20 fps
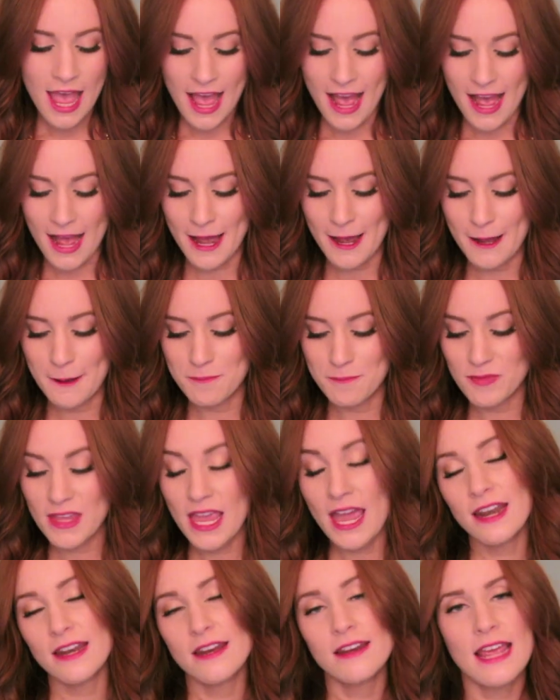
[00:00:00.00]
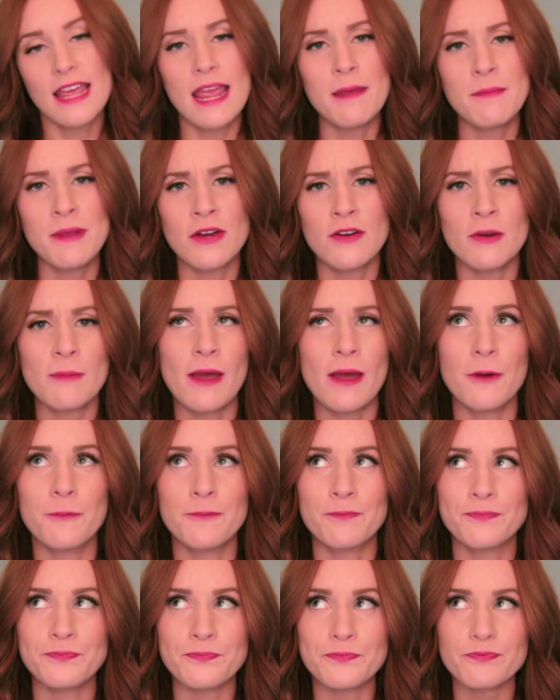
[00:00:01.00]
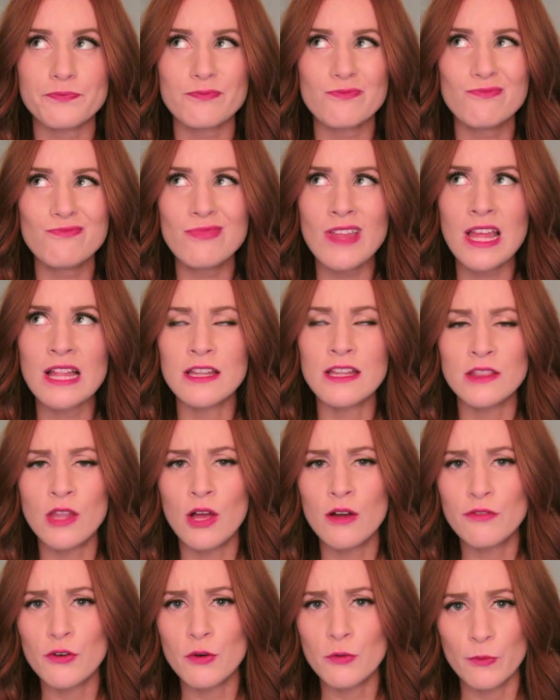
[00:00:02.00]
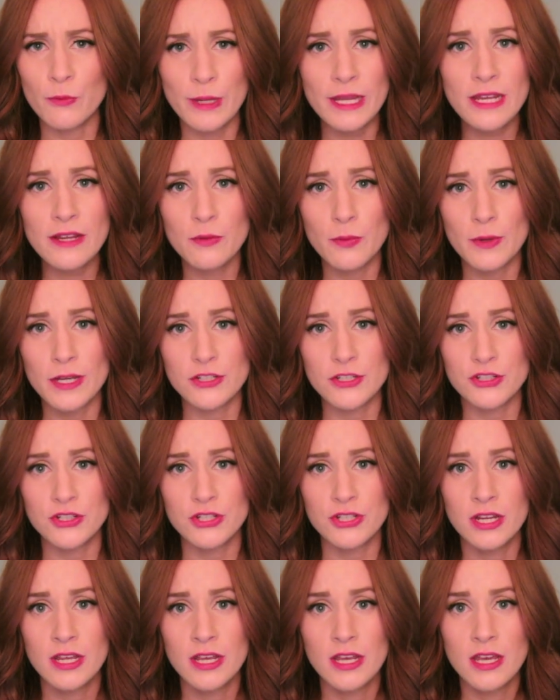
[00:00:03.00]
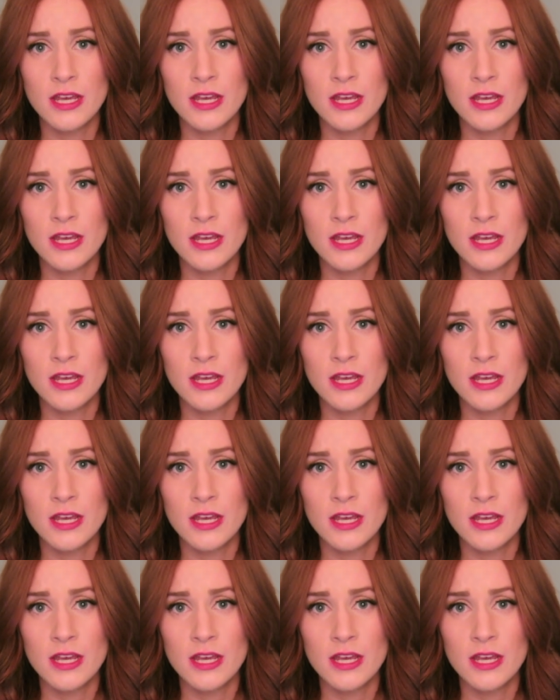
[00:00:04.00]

Um, yeah, and it came here in about a little over a week, which